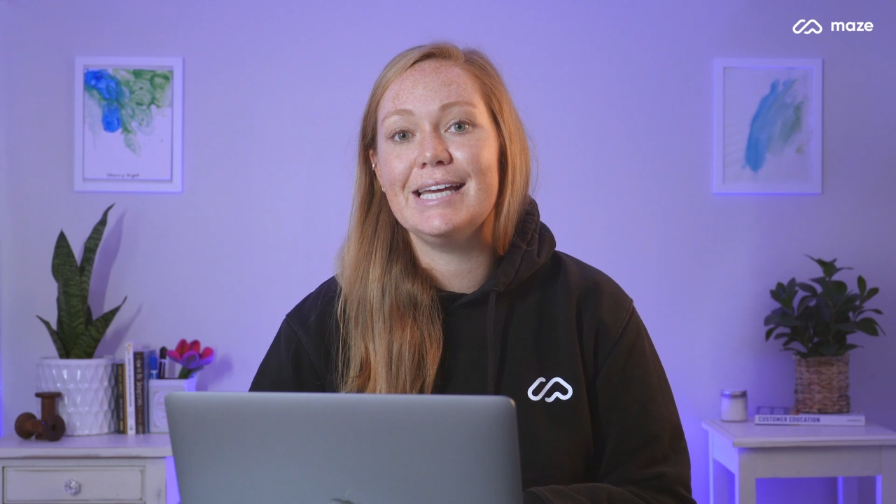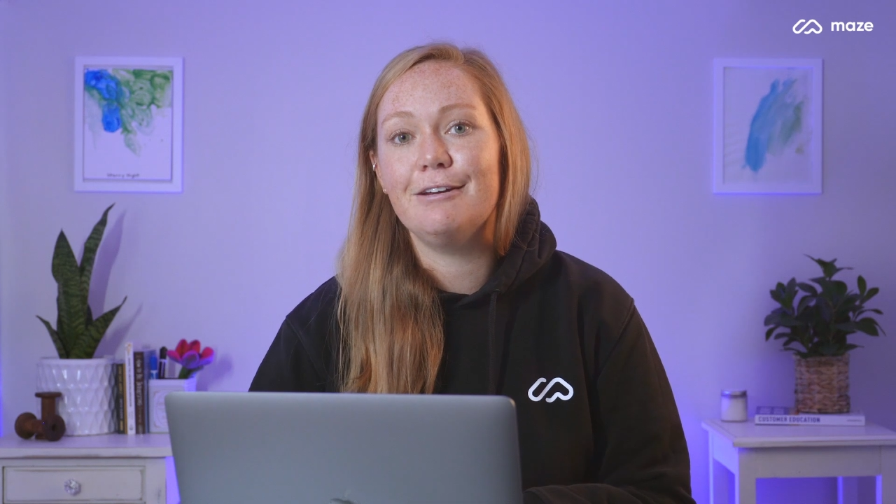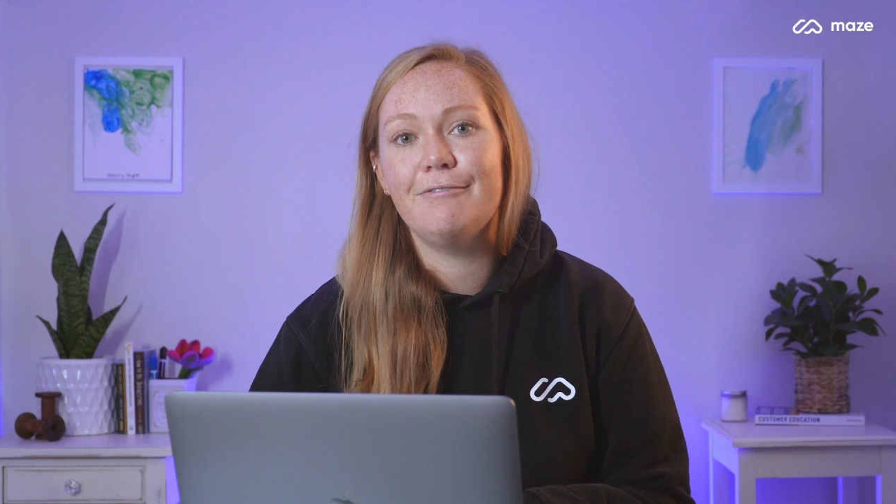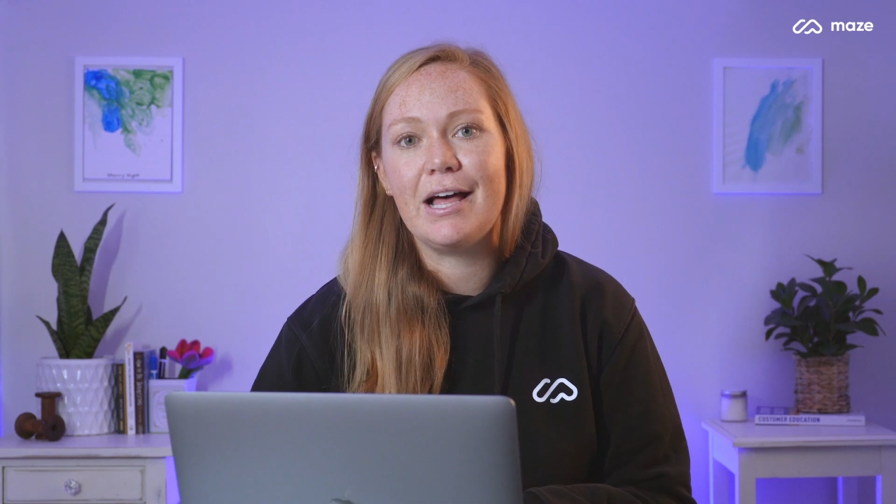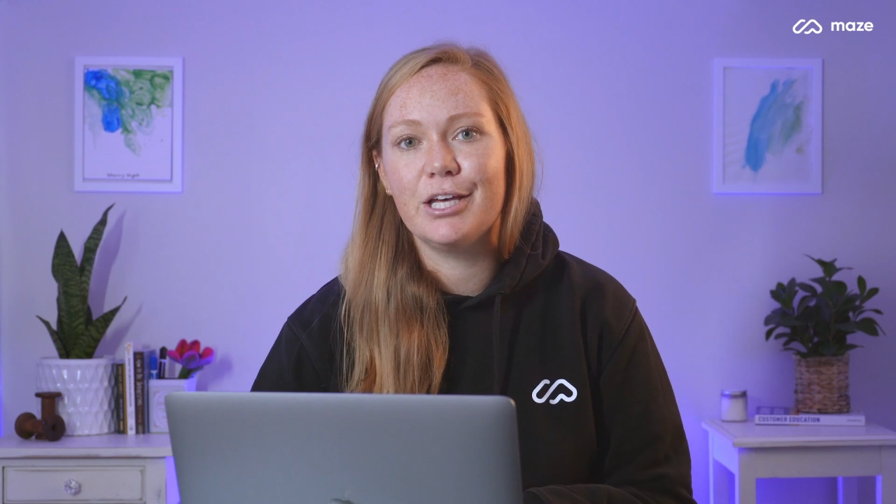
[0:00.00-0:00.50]

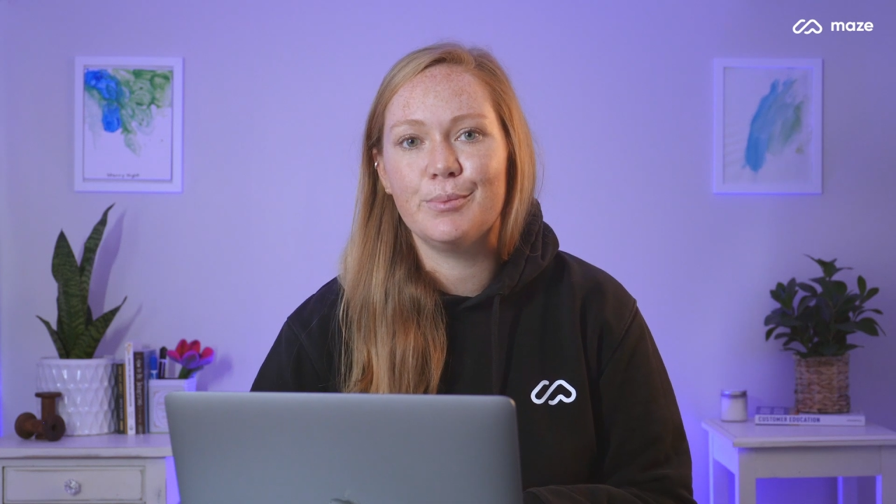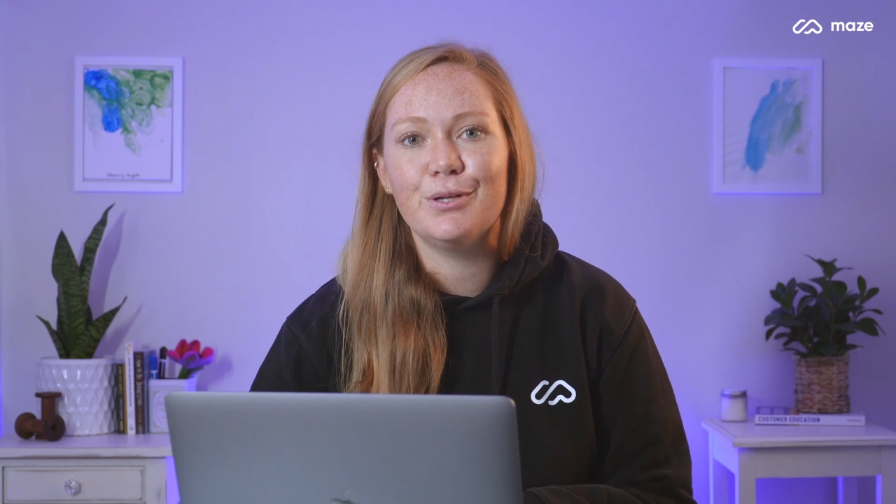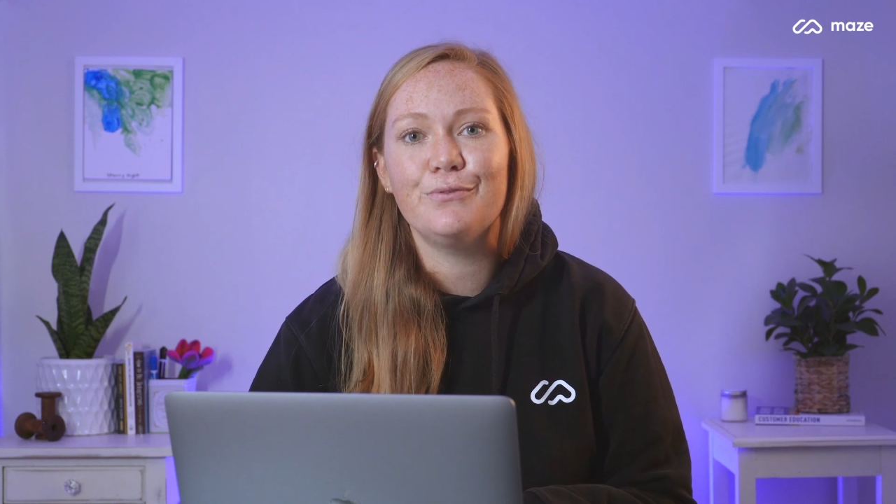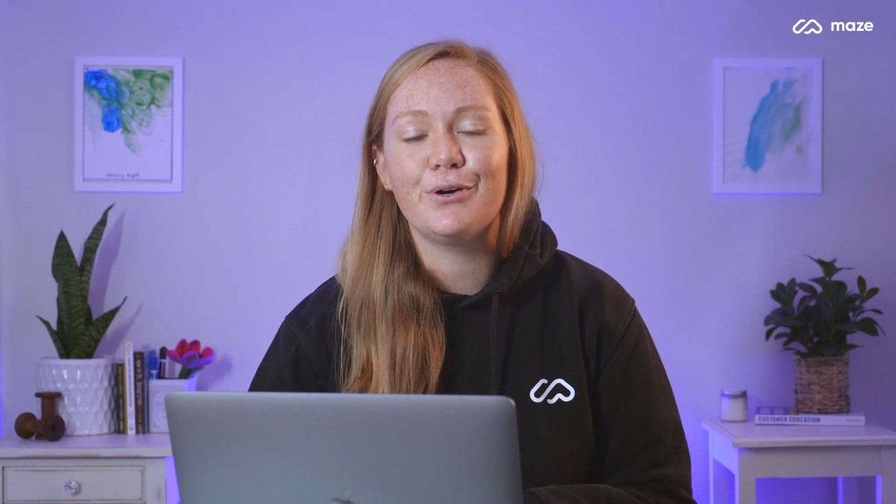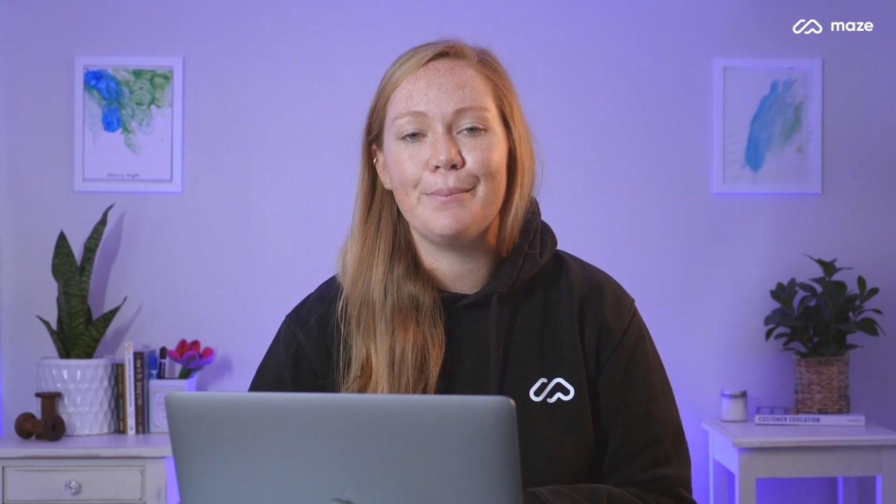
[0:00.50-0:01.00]

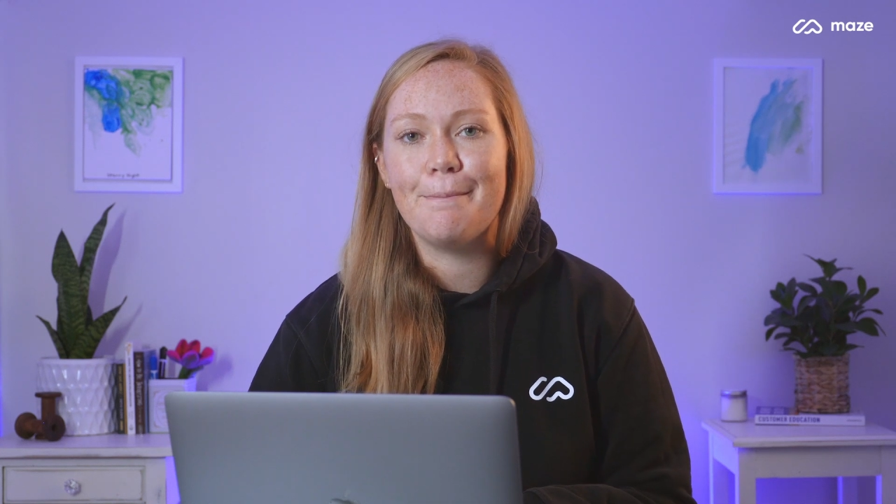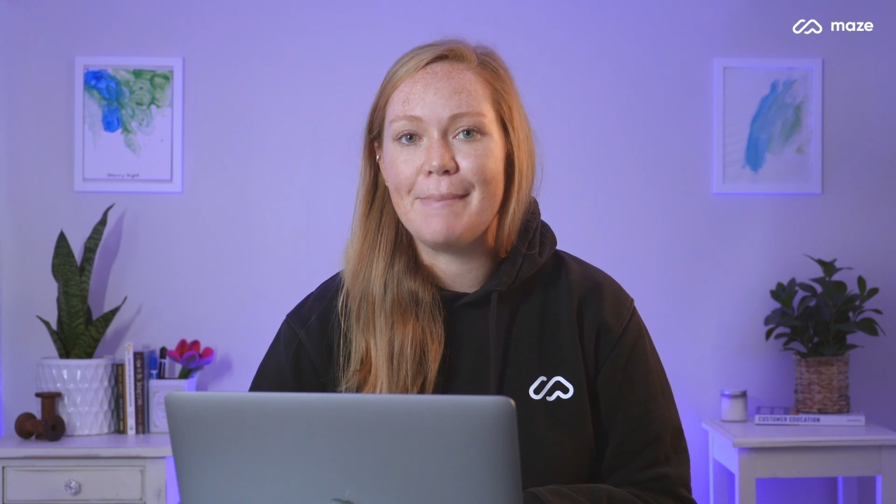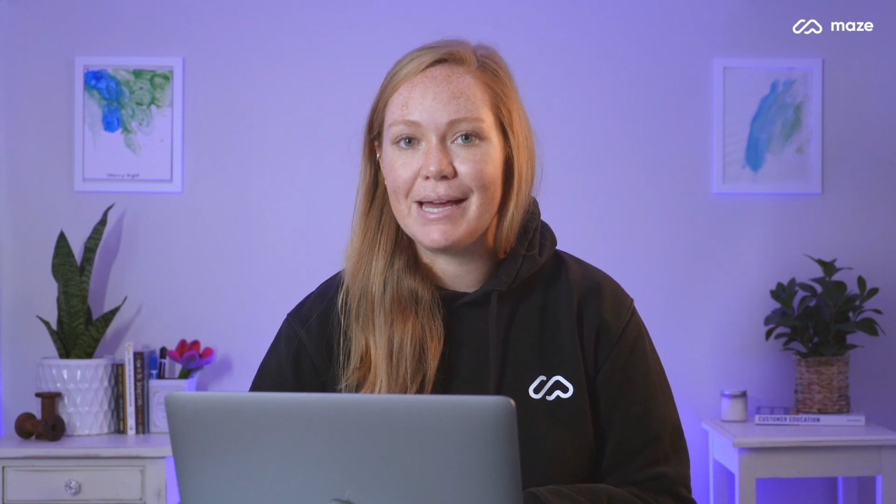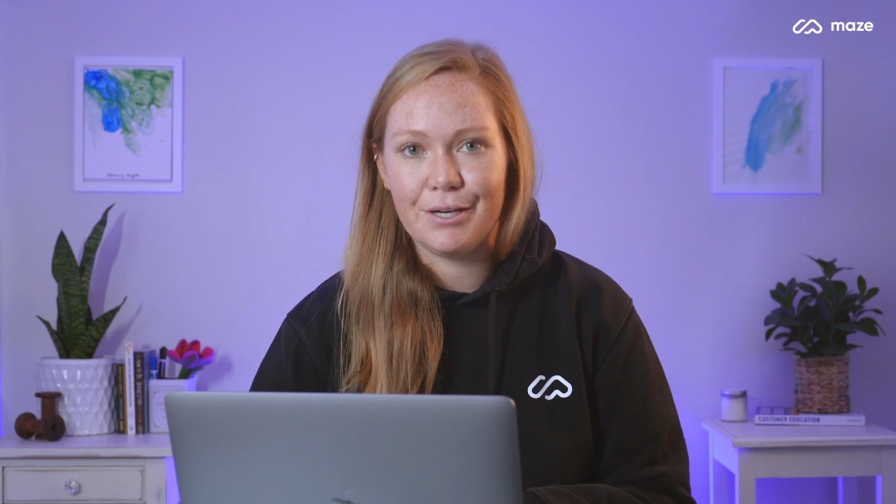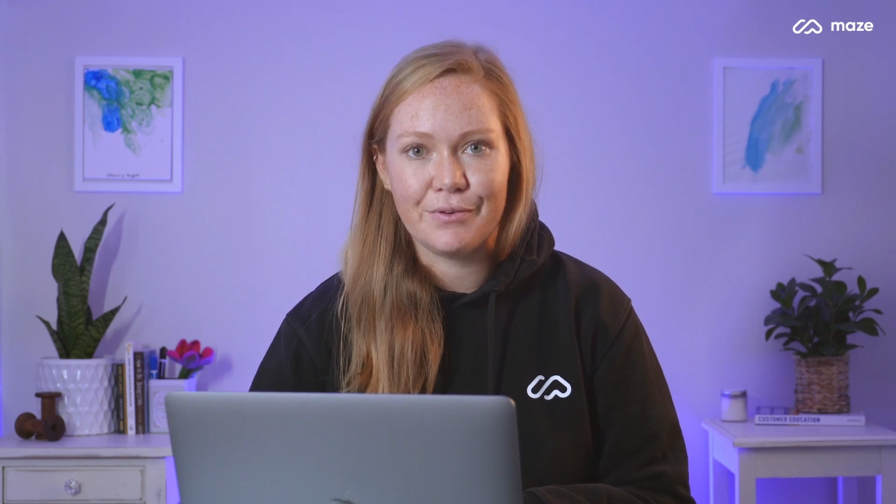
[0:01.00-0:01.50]
invaluable for
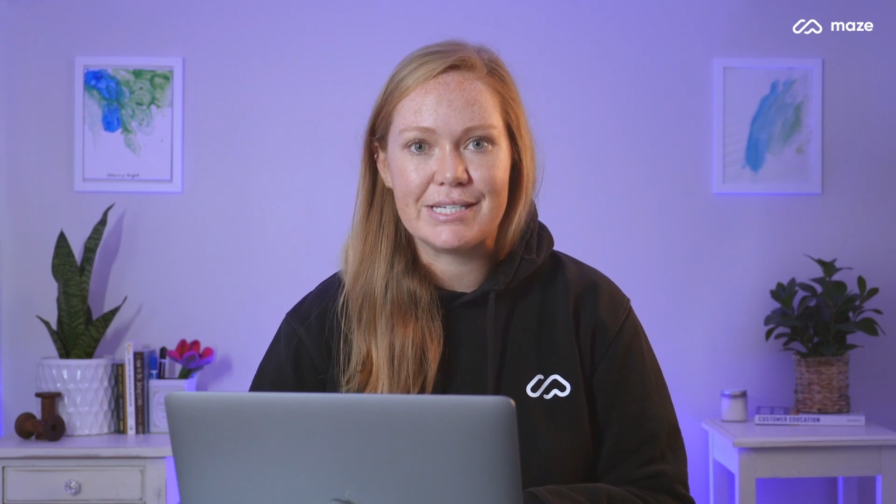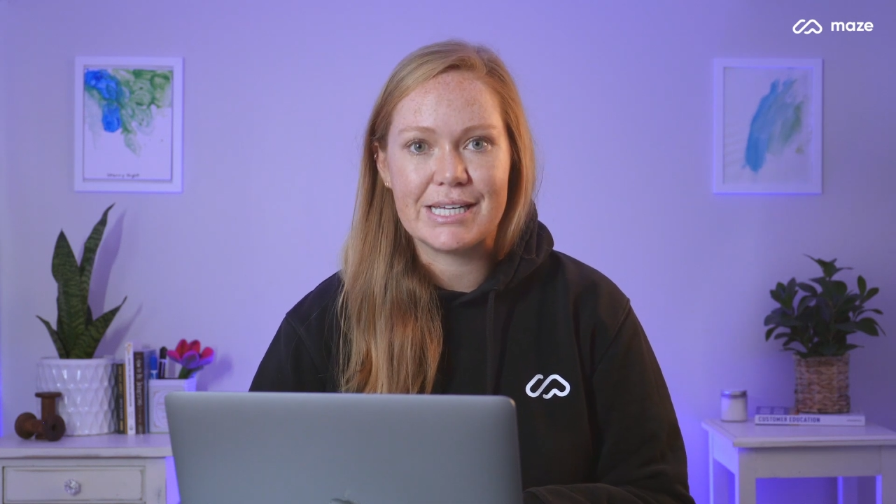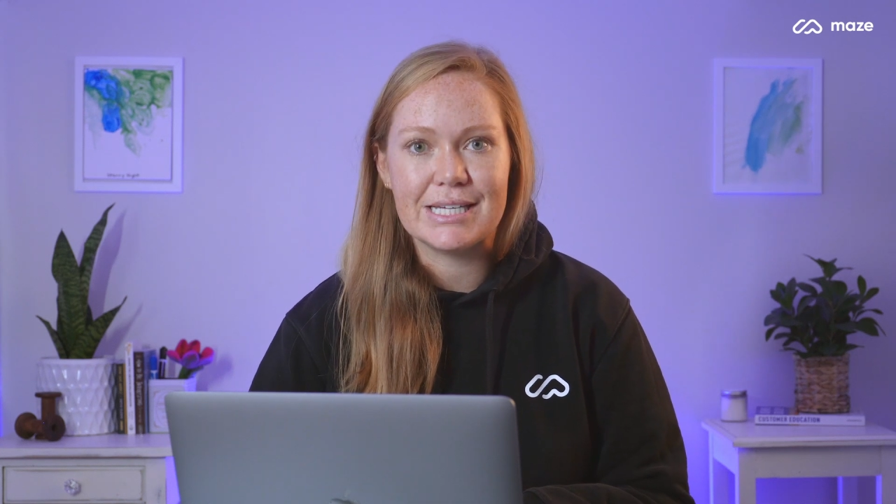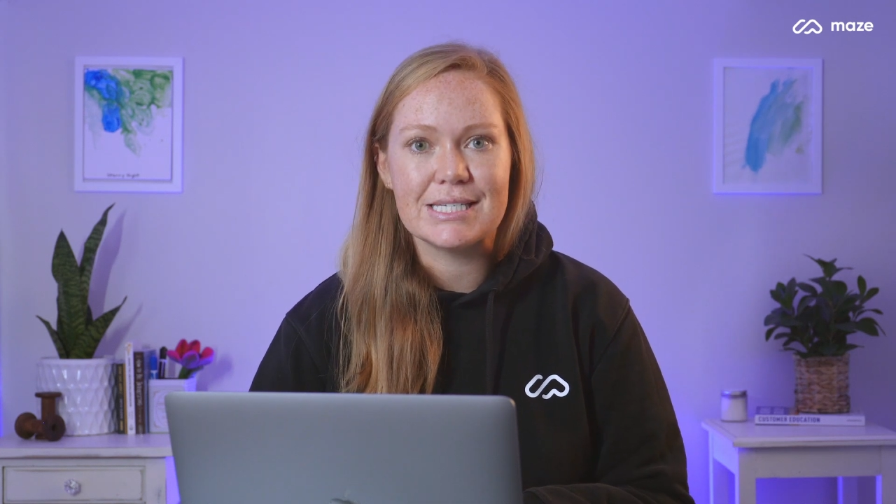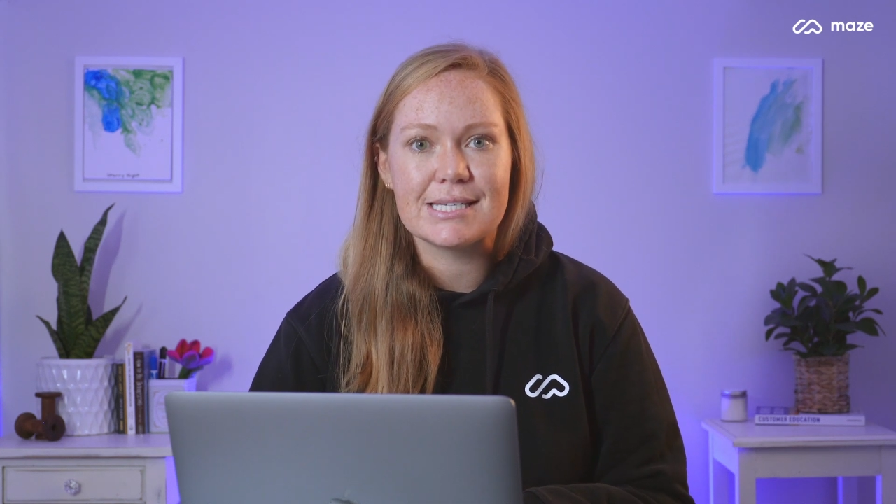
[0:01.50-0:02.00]
many
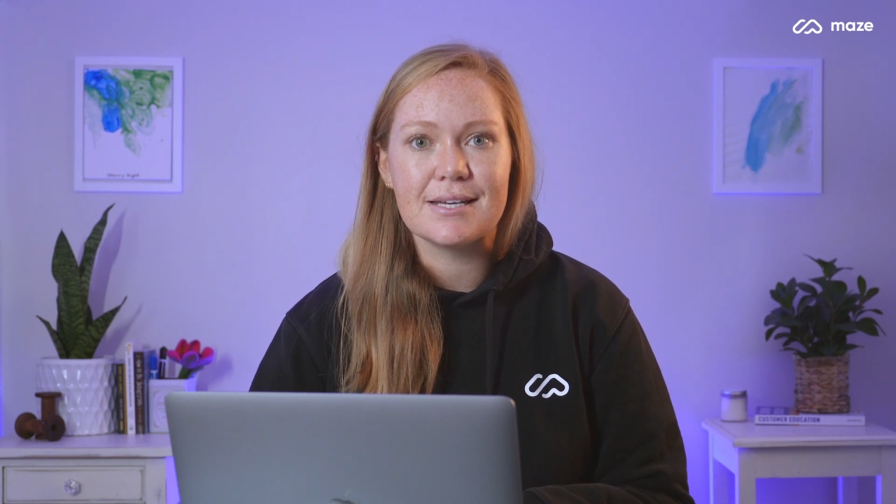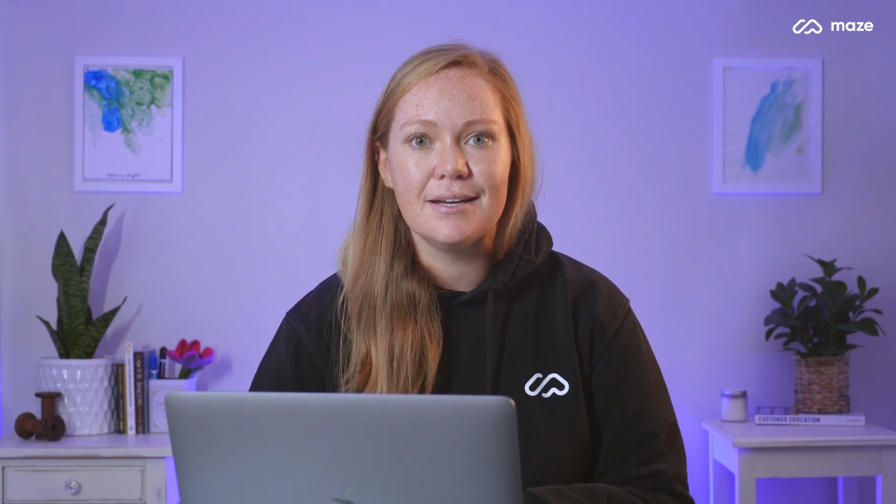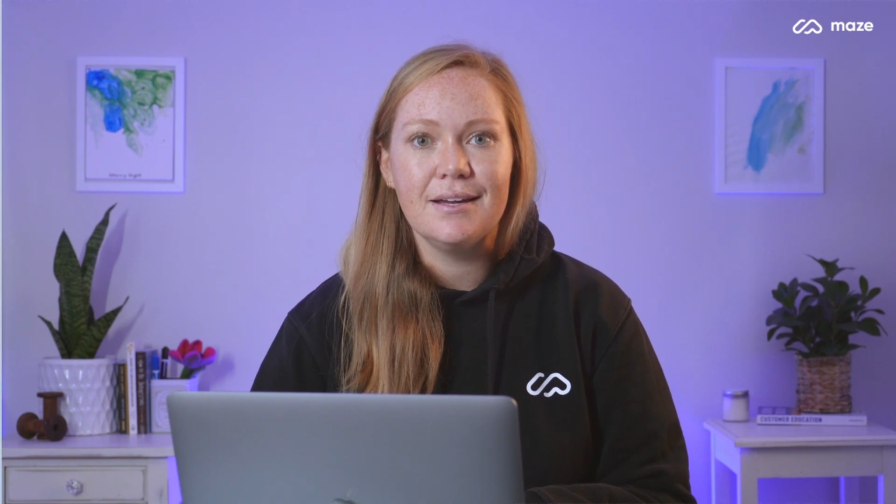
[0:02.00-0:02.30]
reasons.